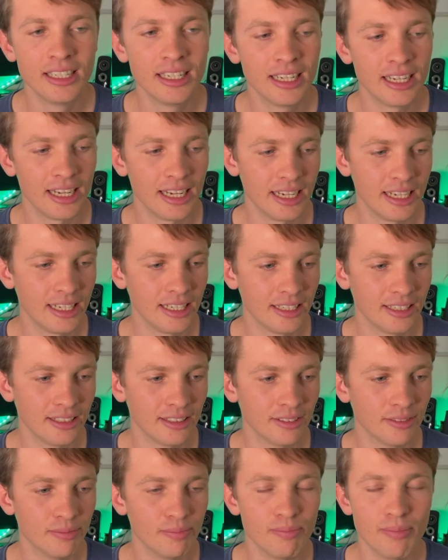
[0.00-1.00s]

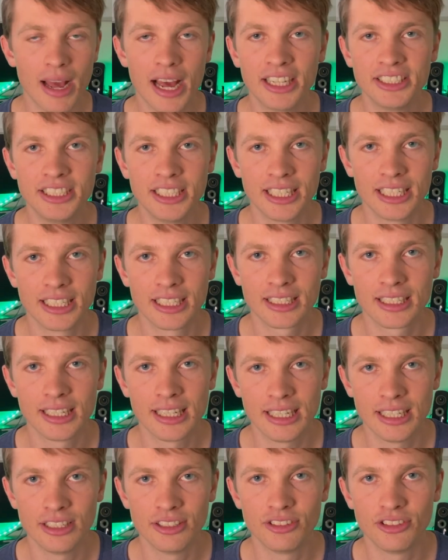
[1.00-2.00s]
in magic
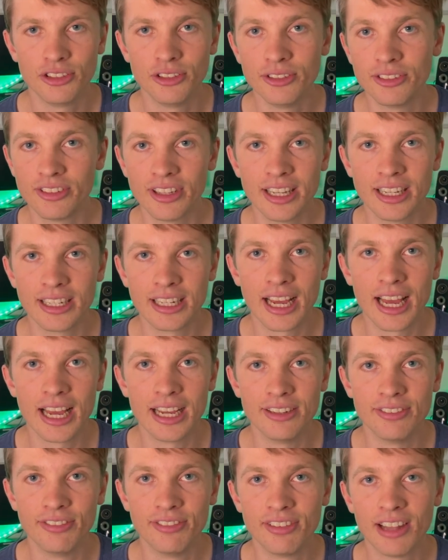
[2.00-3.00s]
is using
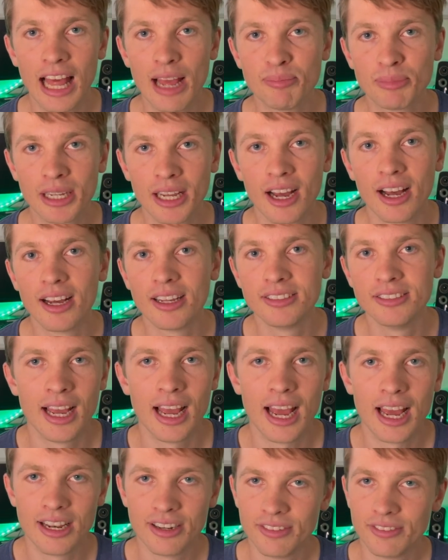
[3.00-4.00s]
a card.
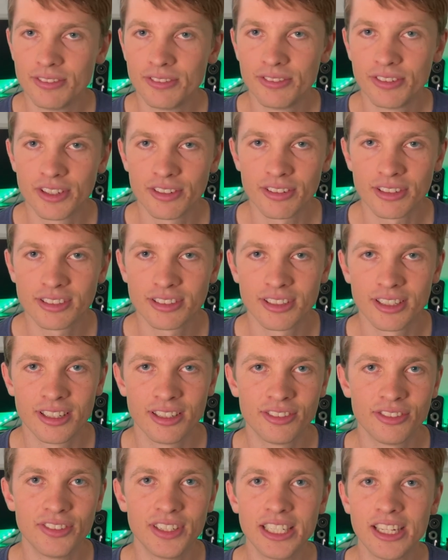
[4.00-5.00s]
And for the rest of
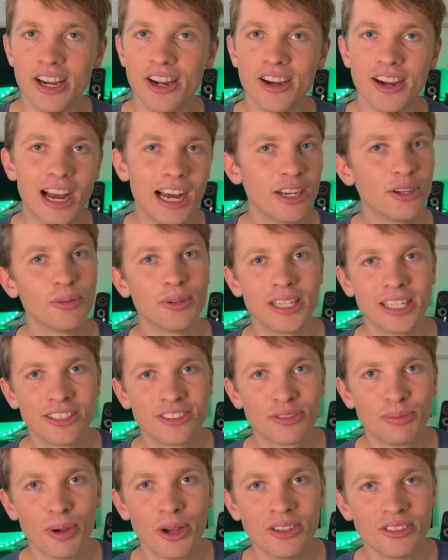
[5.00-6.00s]
this video, I don't want to
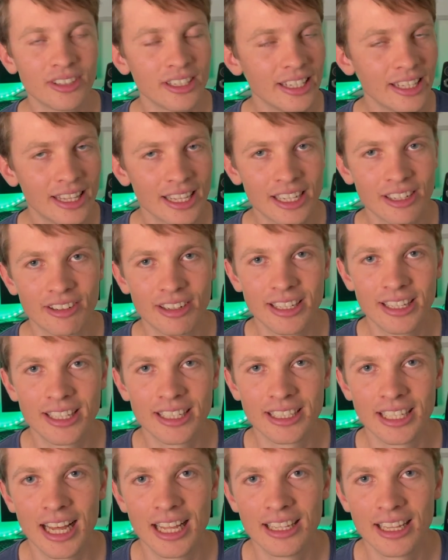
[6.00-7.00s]
expose anything or
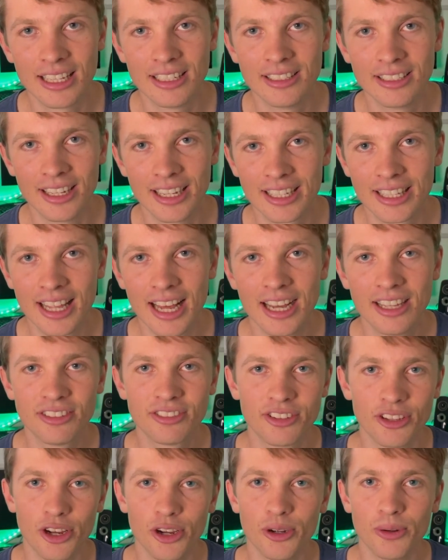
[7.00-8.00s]
anything like that,
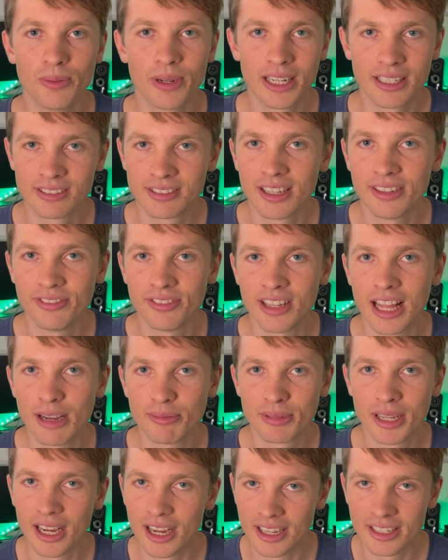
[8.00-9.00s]
so when I say
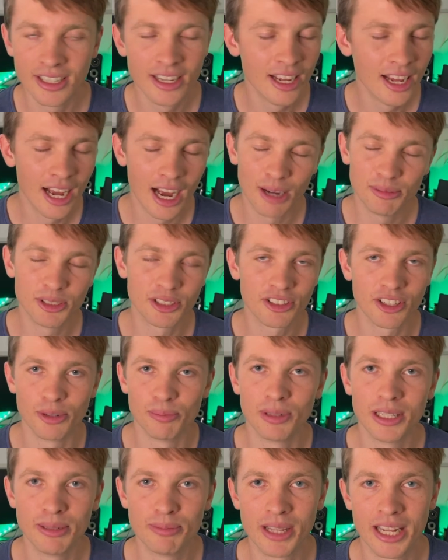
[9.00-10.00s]
card, I'm just going to
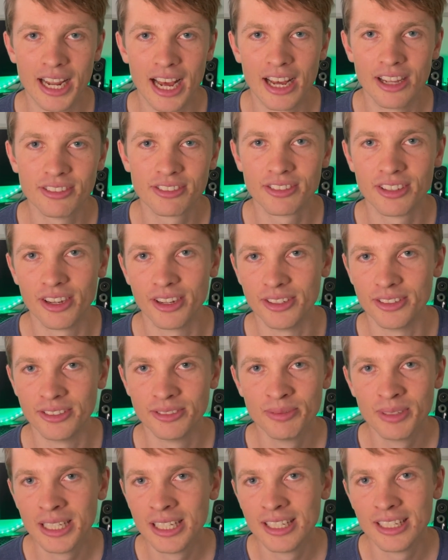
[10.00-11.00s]
bleep that out so
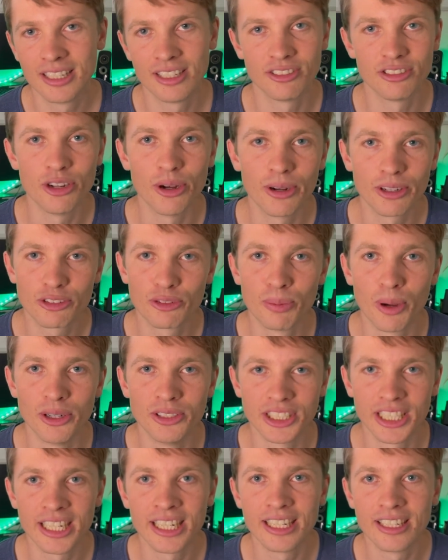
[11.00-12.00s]
there's no
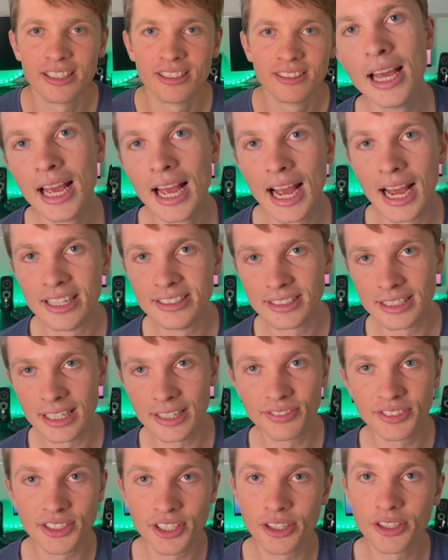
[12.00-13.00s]
exposure here. And
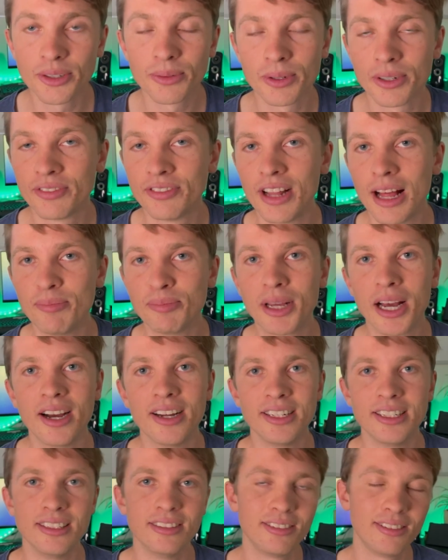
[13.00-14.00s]
if you don't know what a
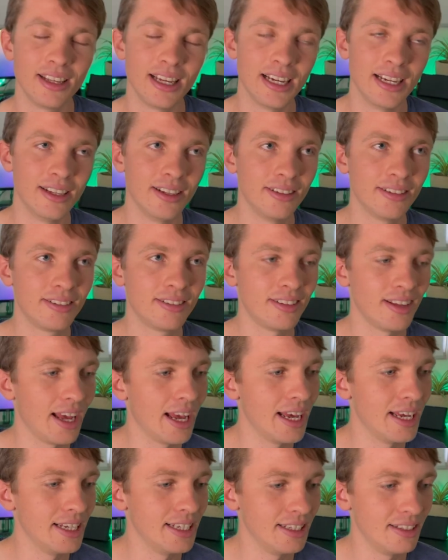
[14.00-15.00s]
card is, it's
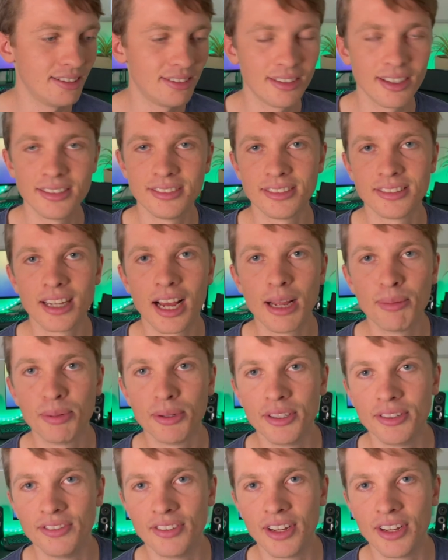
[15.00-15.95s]
a certain type of